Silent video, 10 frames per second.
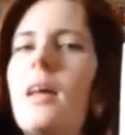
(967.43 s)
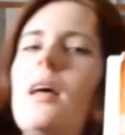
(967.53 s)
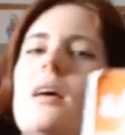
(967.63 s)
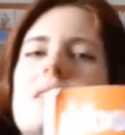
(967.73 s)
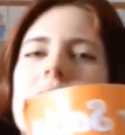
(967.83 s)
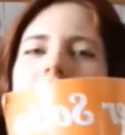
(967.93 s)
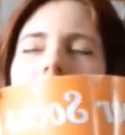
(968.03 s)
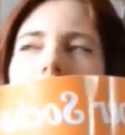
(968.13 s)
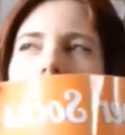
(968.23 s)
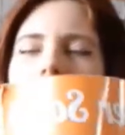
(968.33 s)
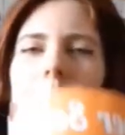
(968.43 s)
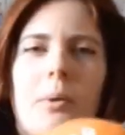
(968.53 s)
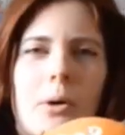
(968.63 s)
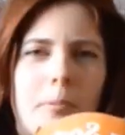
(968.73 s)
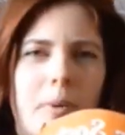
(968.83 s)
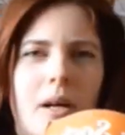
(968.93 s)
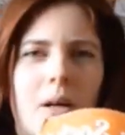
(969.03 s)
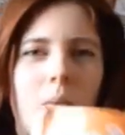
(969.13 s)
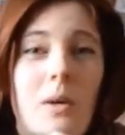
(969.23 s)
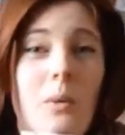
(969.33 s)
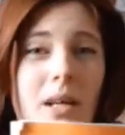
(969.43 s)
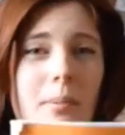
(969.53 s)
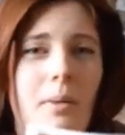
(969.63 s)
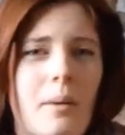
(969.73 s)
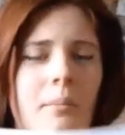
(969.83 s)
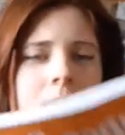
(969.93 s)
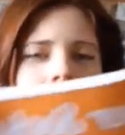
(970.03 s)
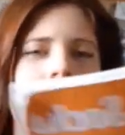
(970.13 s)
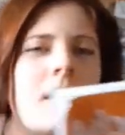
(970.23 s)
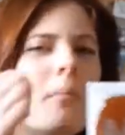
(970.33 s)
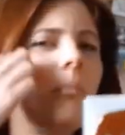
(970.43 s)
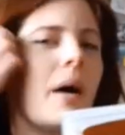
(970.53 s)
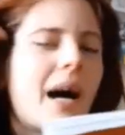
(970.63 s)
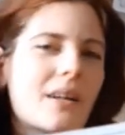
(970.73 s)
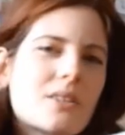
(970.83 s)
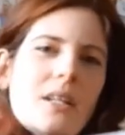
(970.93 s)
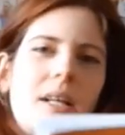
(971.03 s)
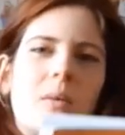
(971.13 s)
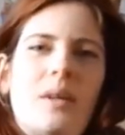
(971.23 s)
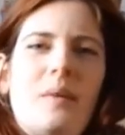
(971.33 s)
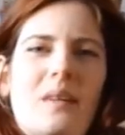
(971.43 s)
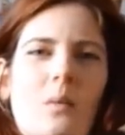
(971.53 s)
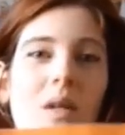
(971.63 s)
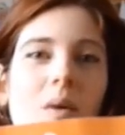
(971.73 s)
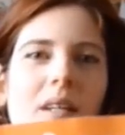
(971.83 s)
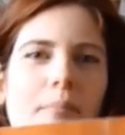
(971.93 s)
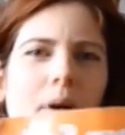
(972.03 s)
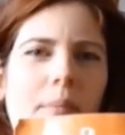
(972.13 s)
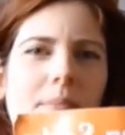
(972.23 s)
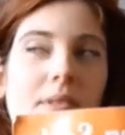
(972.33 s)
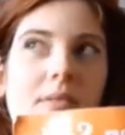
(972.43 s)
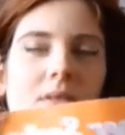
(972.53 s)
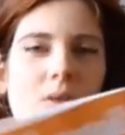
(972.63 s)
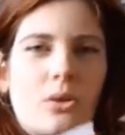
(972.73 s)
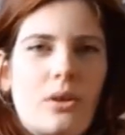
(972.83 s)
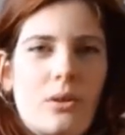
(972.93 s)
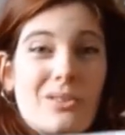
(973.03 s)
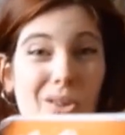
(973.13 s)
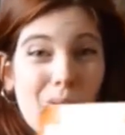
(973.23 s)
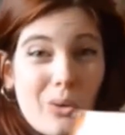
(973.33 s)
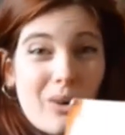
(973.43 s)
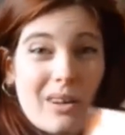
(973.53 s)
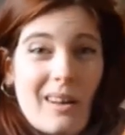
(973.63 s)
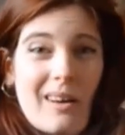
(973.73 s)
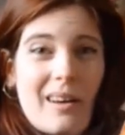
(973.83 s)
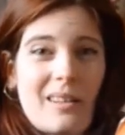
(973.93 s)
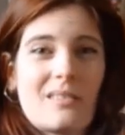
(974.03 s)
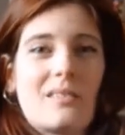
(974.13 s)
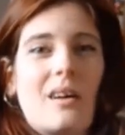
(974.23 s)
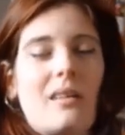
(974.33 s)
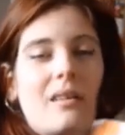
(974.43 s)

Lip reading: It's a book by Winwick Mum, but actually Winwick Mum's tutorials are all online, so